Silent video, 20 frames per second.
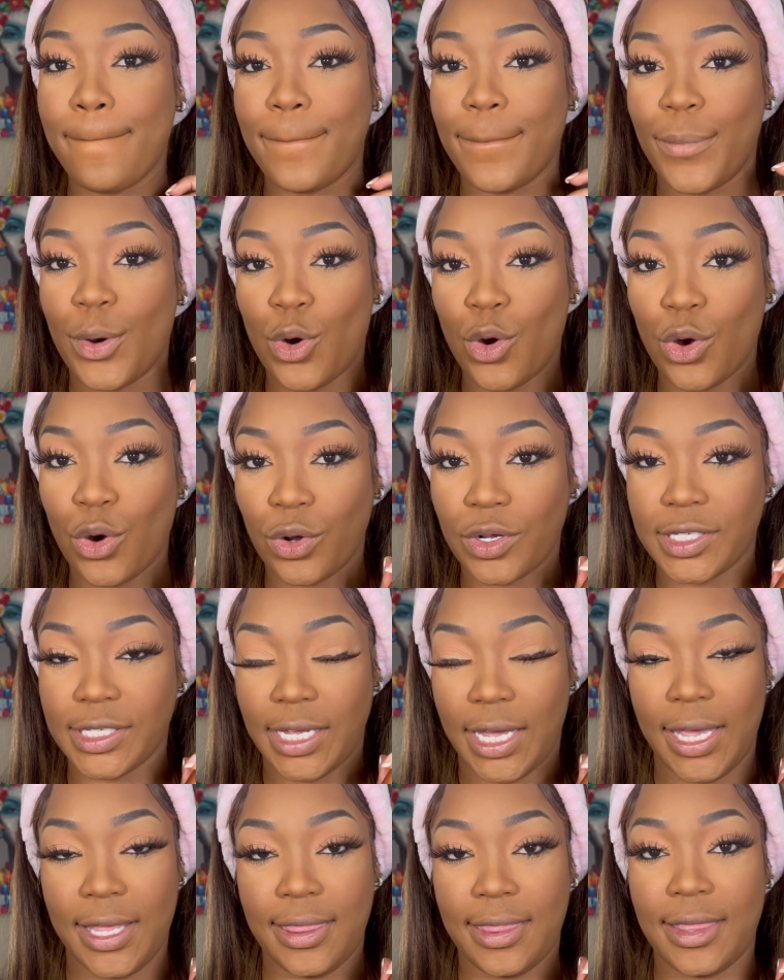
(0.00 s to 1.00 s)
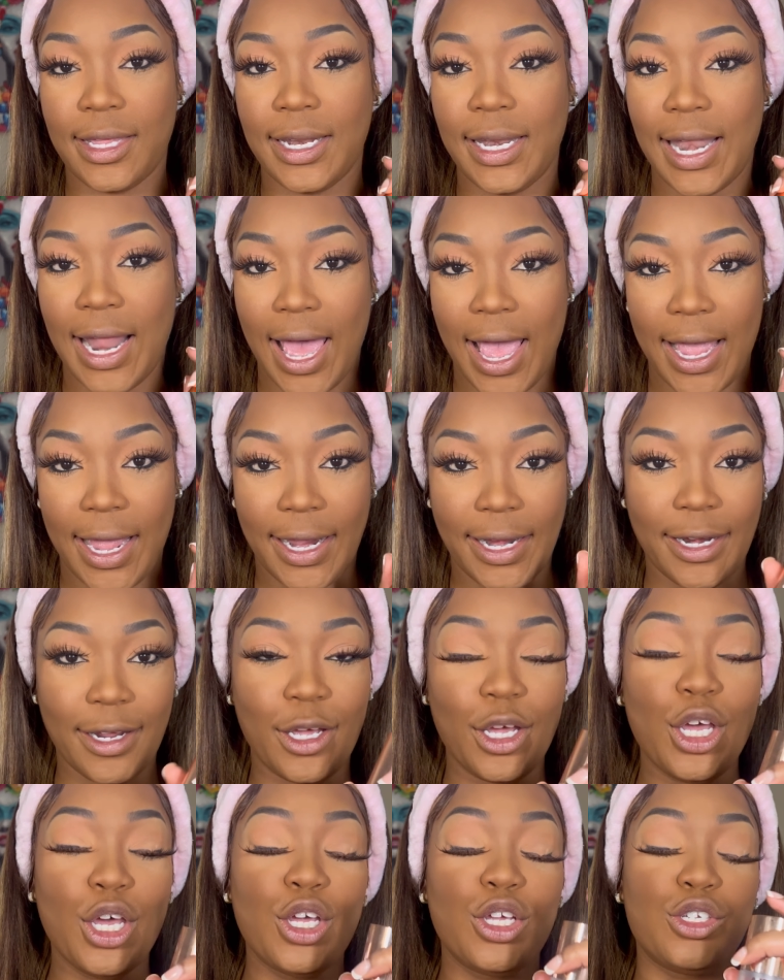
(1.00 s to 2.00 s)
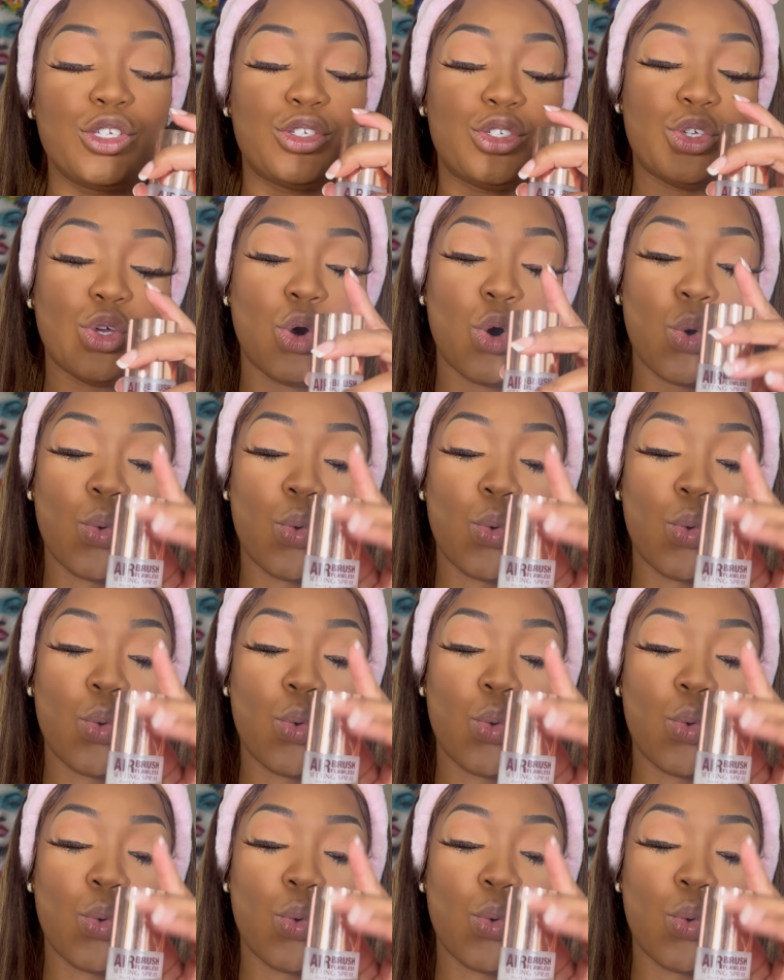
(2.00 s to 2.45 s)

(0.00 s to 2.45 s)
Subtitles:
products in the line. So